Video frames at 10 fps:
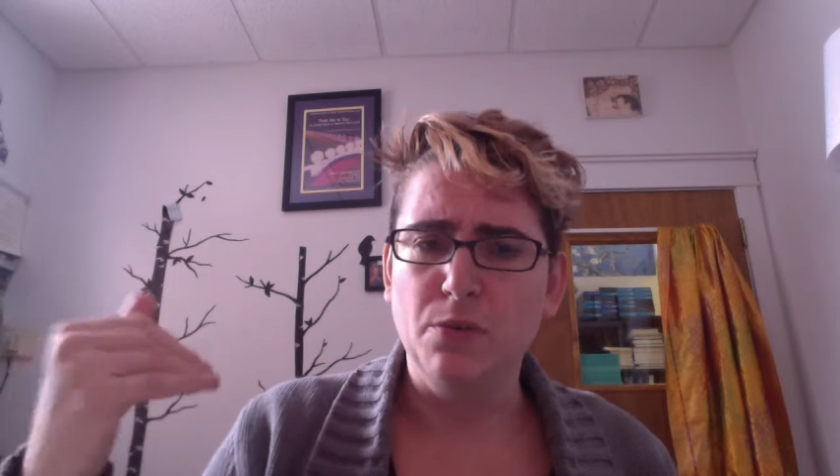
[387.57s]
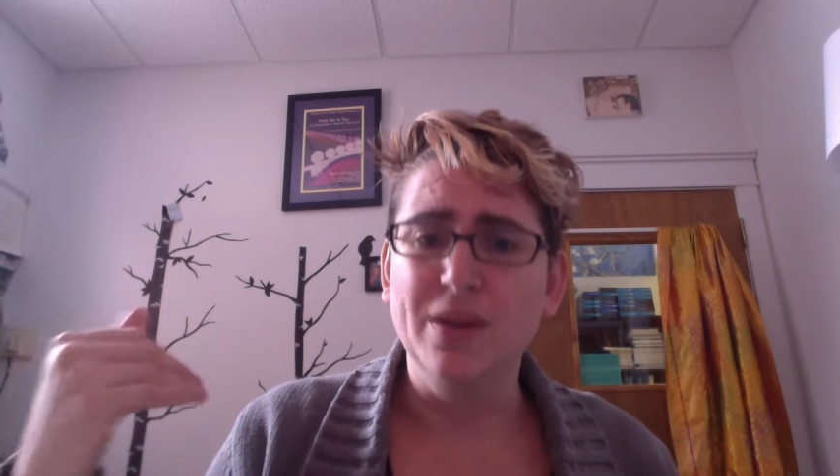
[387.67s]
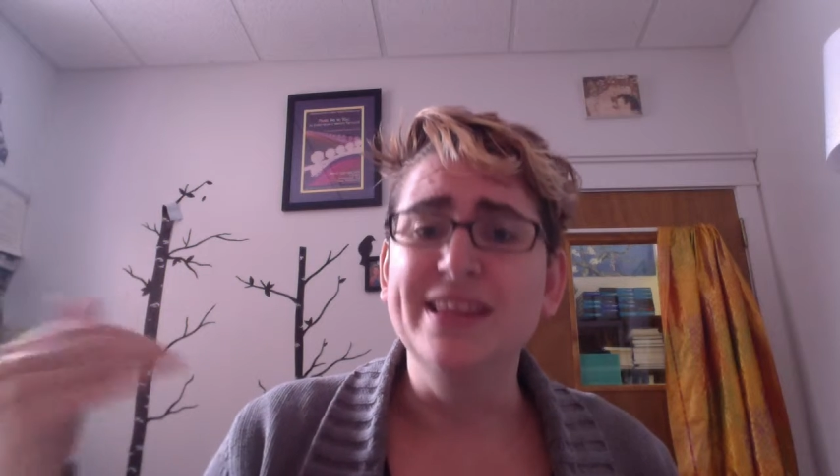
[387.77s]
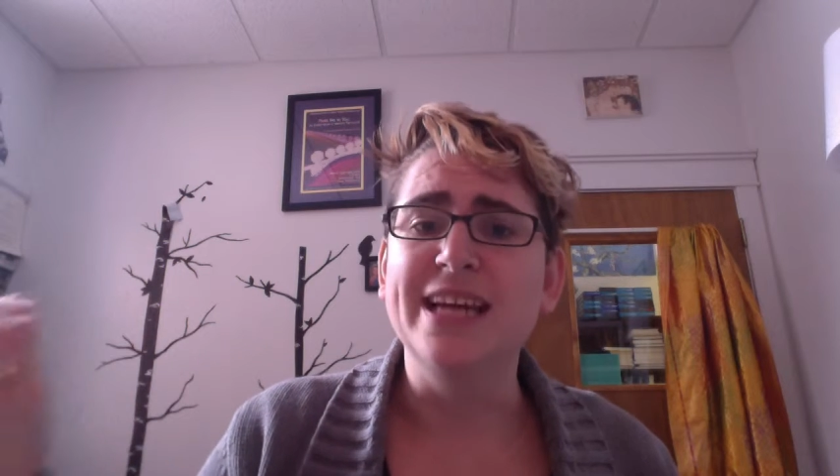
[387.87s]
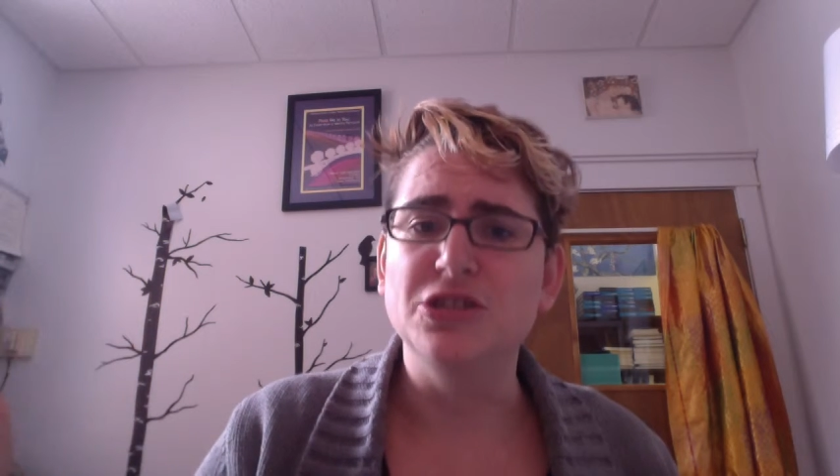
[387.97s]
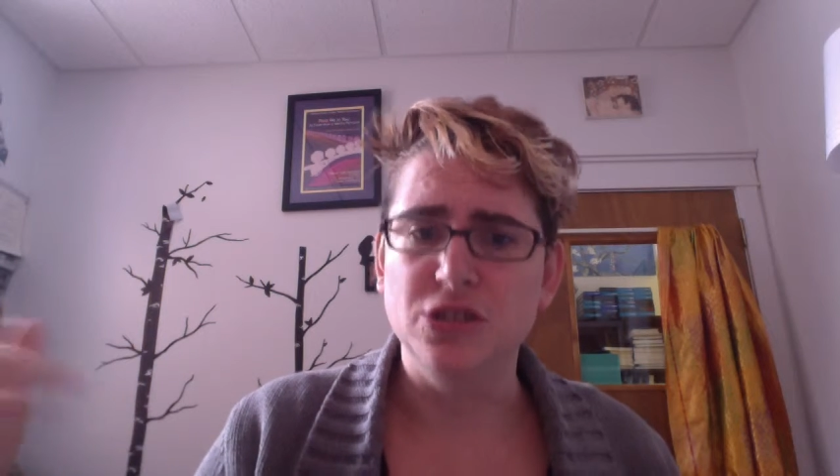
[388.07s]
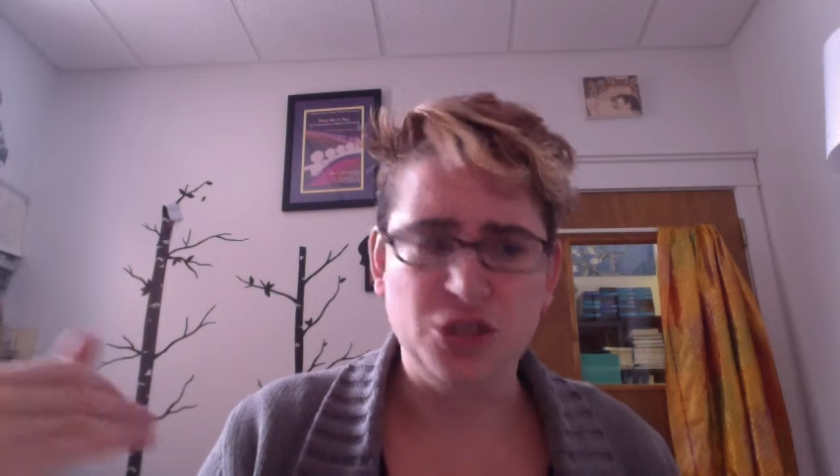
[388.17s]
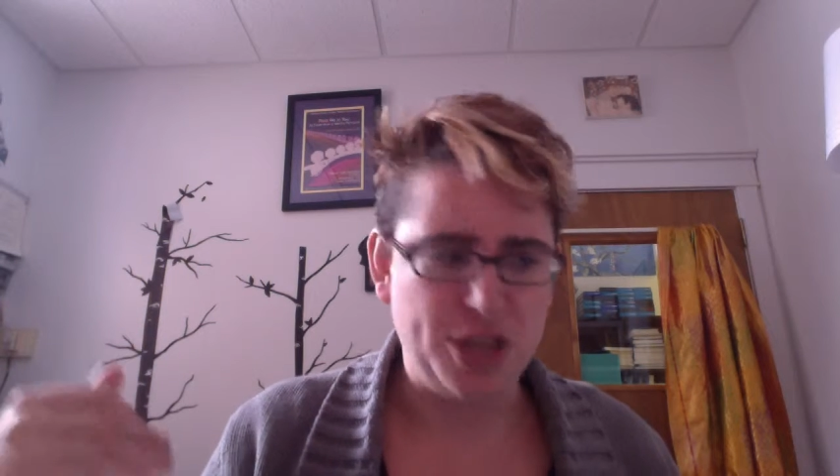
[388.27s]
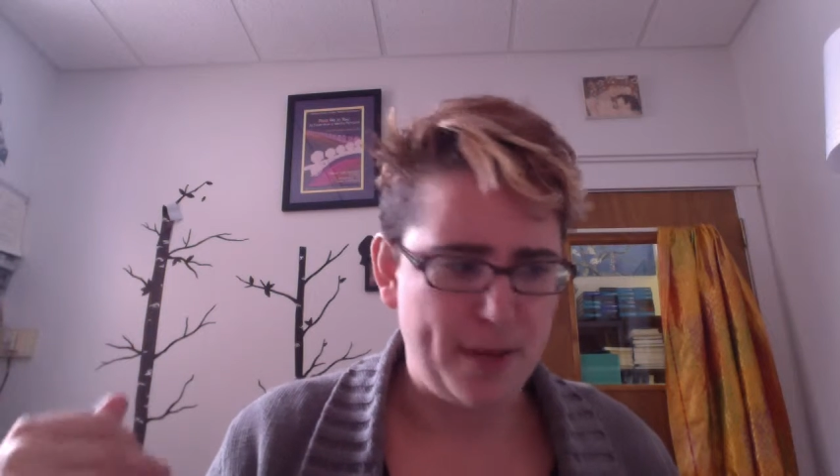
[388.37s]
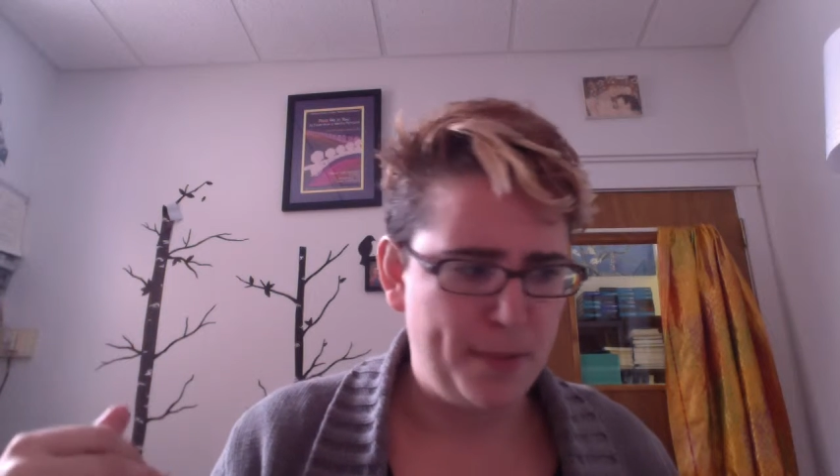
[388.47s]

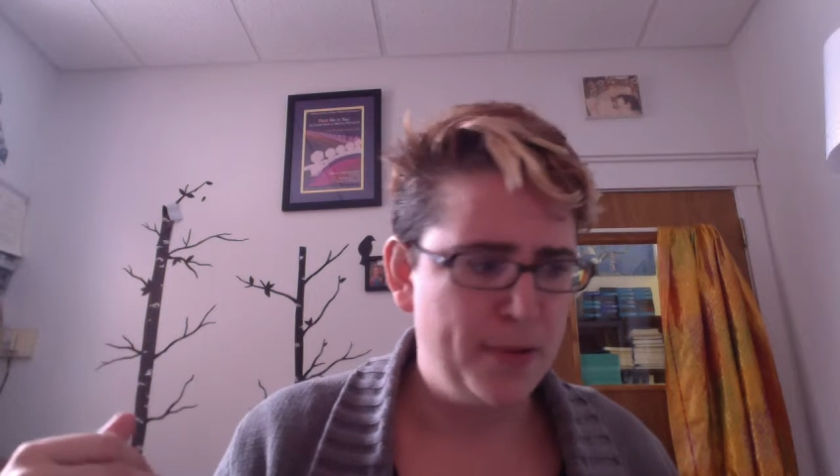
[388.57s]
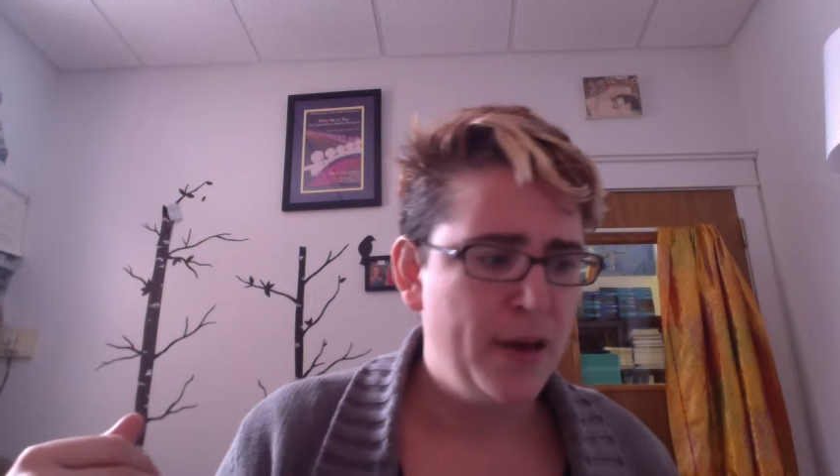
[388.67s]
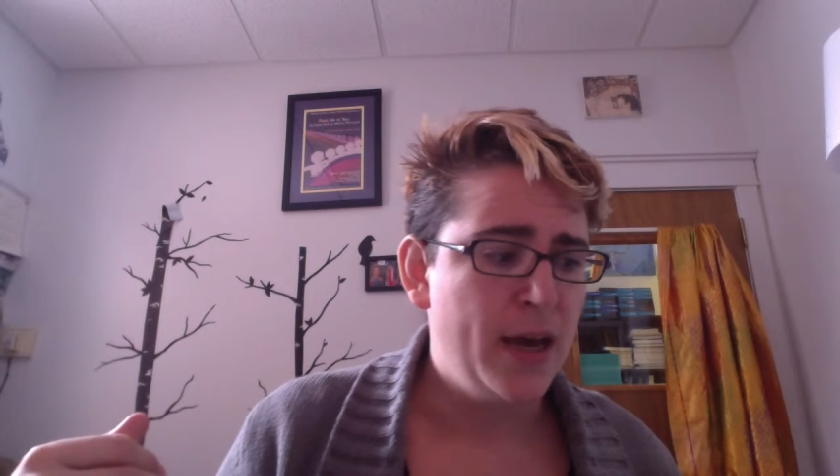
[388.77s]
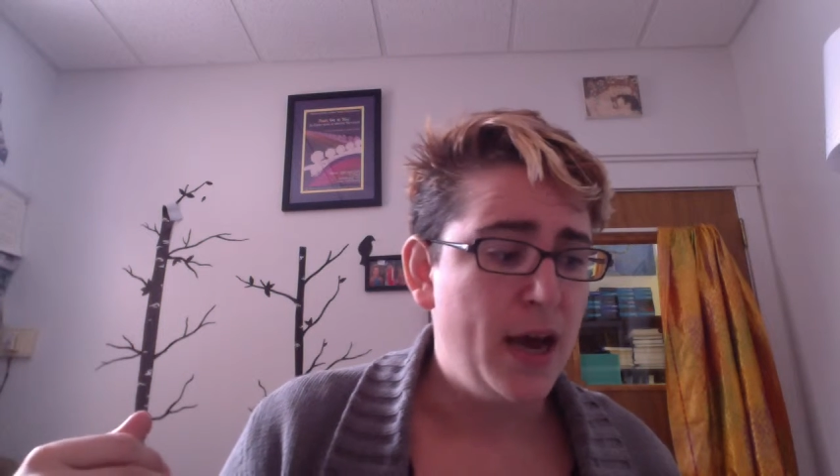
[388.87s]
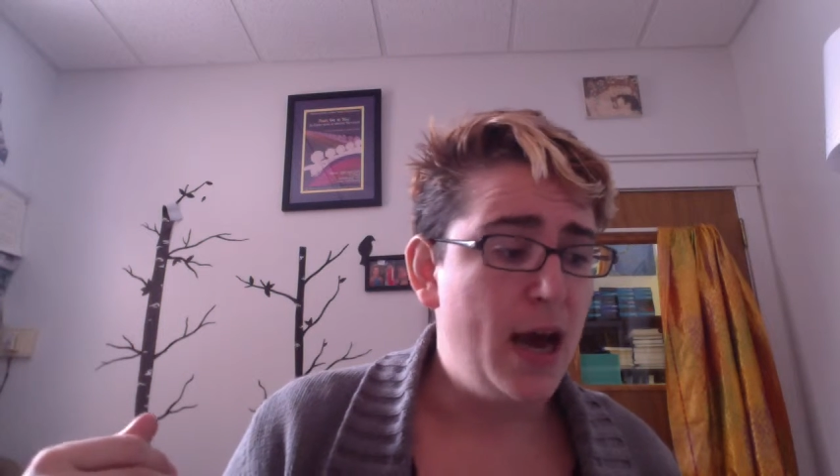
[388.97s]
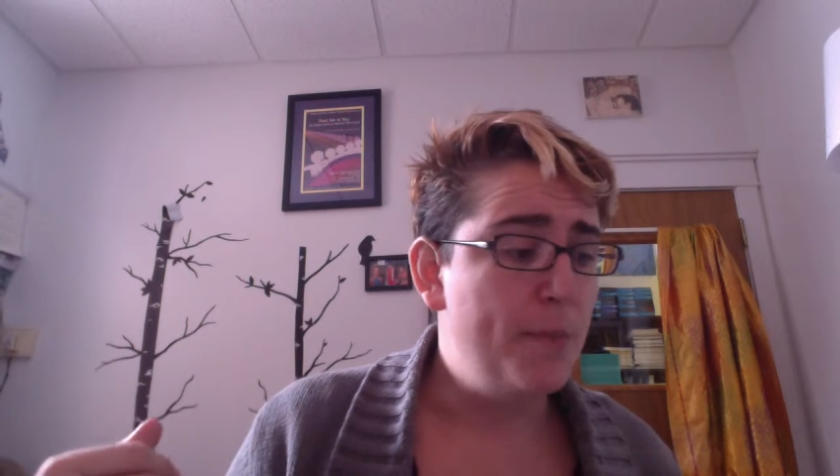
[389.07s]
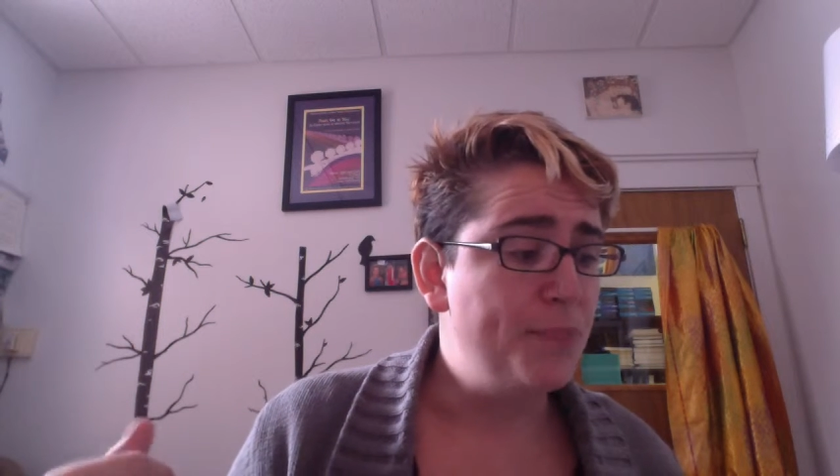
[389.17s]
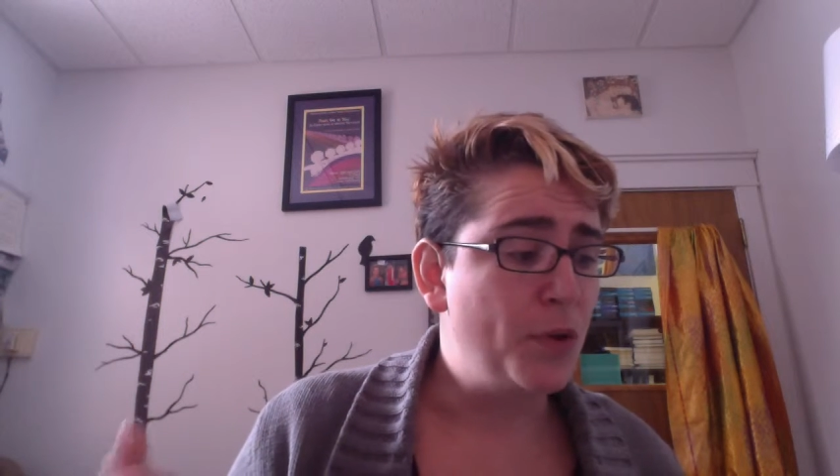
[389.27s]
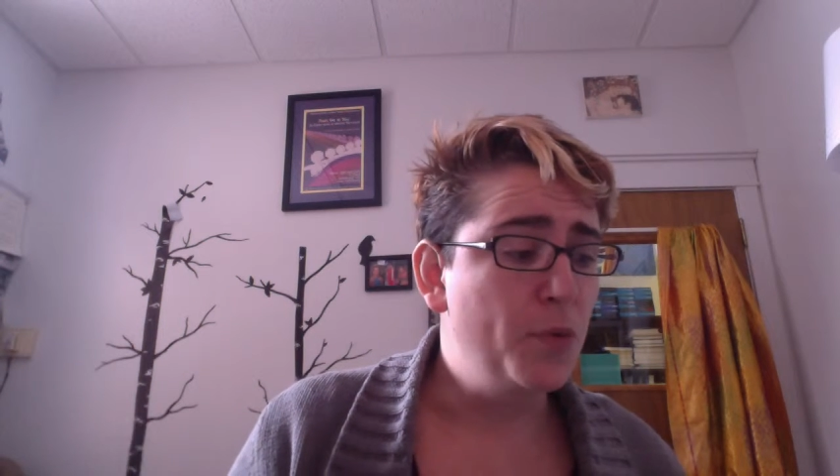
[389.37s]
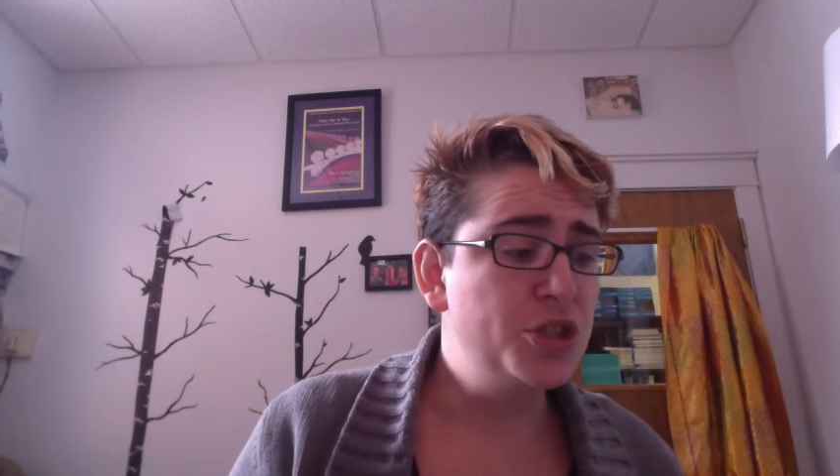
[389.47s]
relationship,
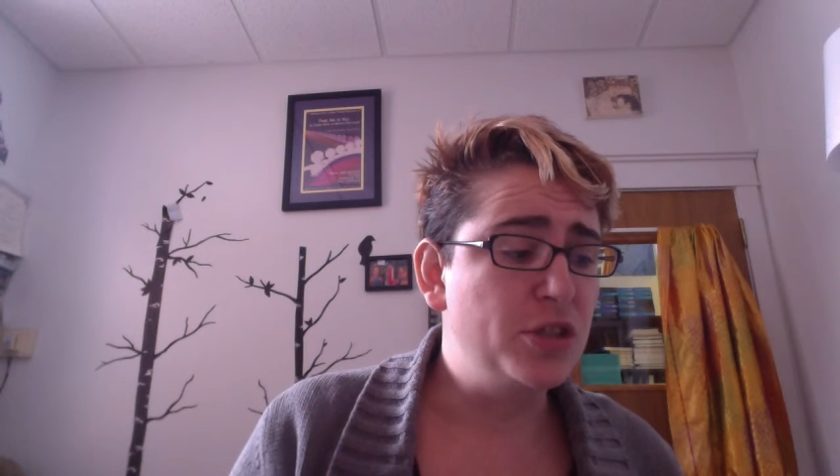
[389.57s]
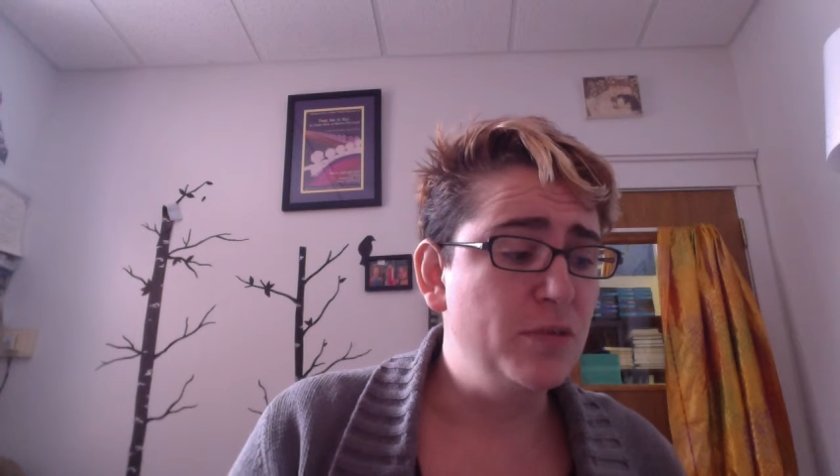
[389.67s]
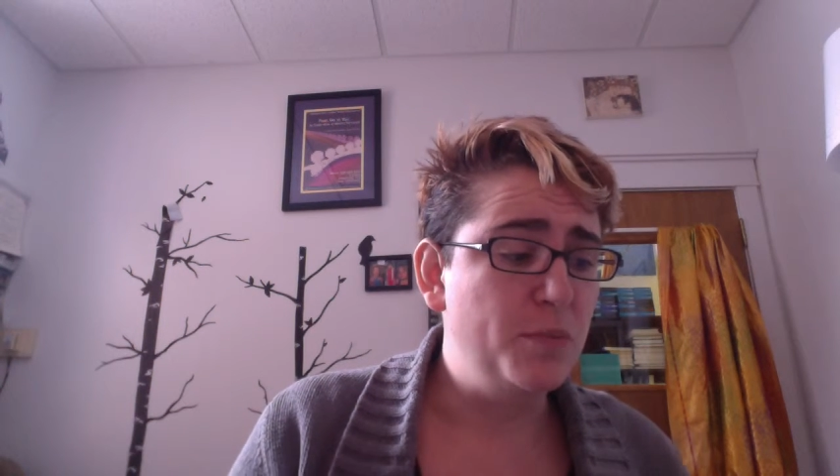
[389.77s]
which